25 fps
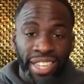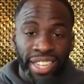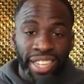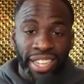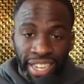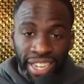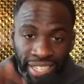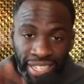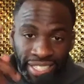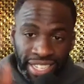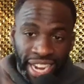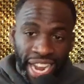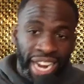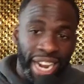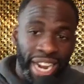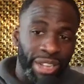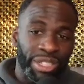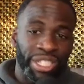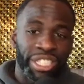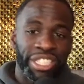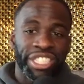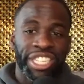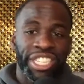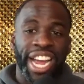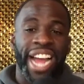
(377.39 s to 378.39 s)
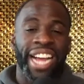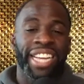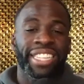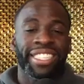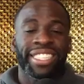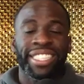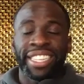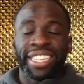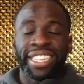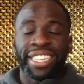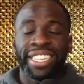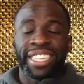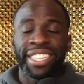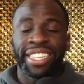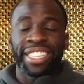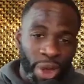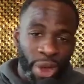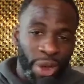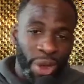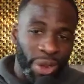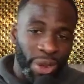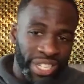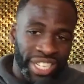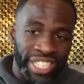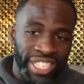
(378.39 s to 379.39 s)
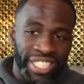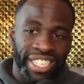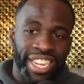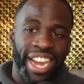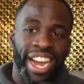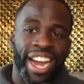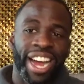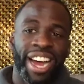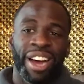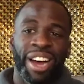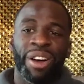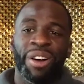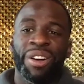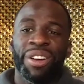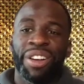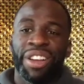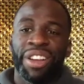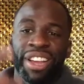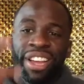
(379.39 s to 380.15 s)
Shout out to Jackson holding it down.